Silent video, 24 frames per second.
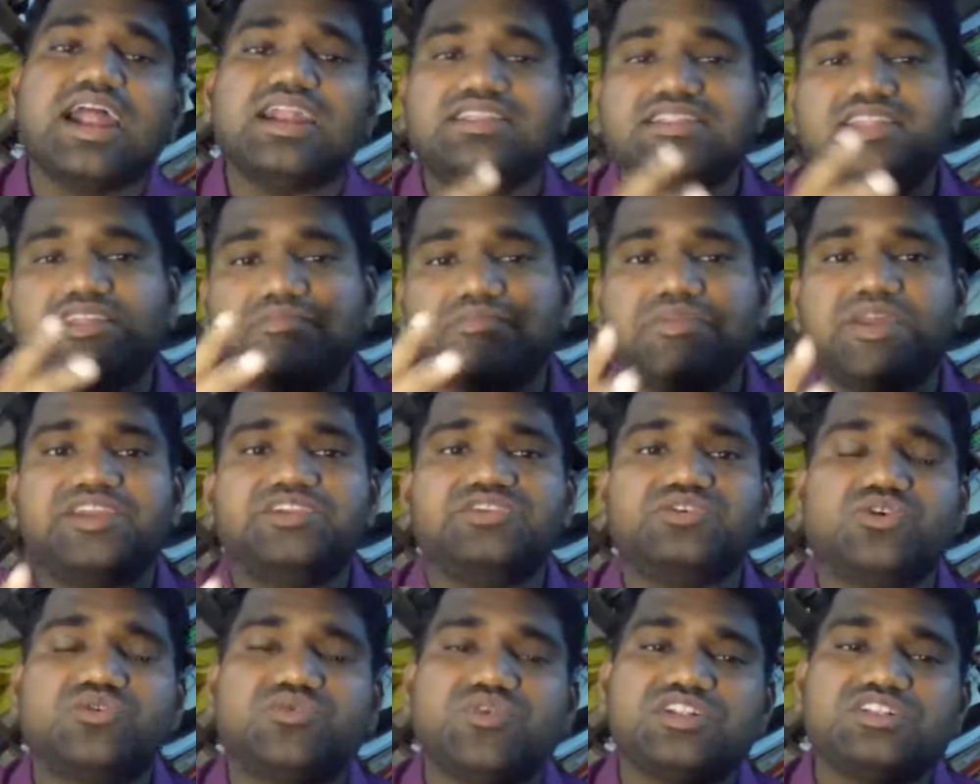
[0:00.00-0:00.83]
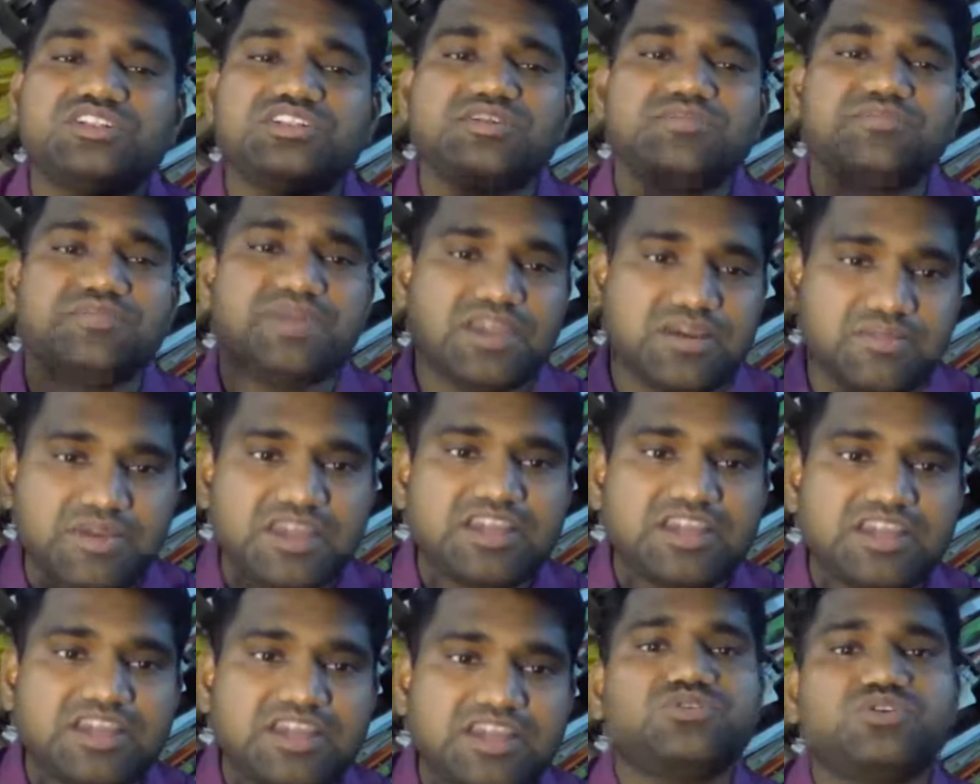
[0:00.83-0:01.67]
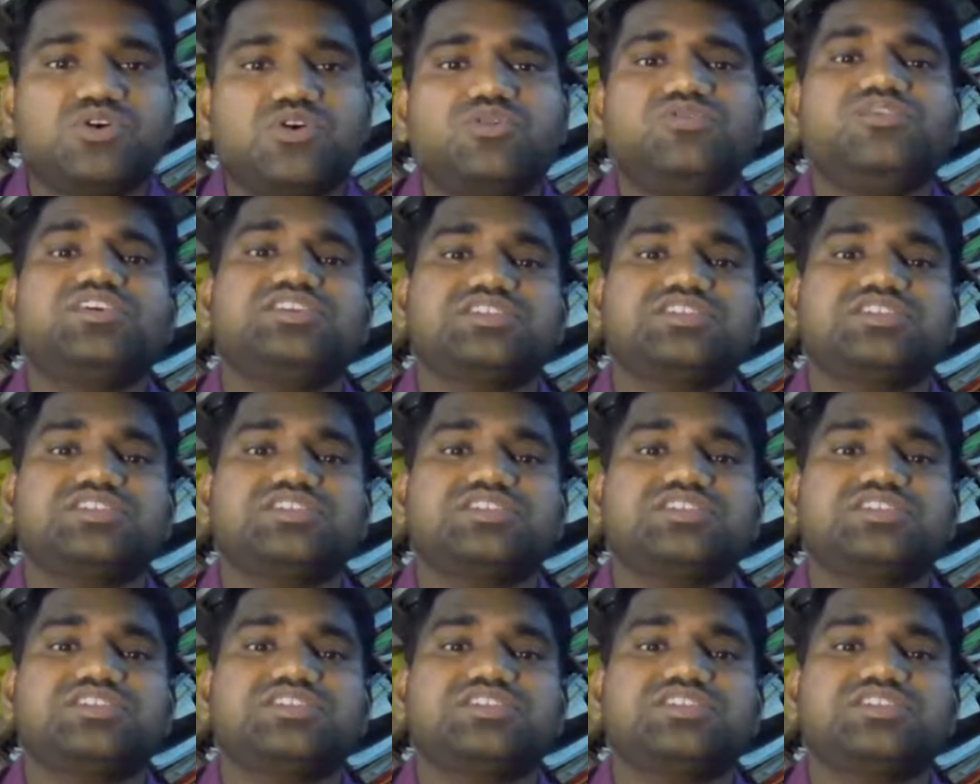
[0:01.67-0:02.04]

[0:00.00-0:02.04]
and then make sure once the baby comes out,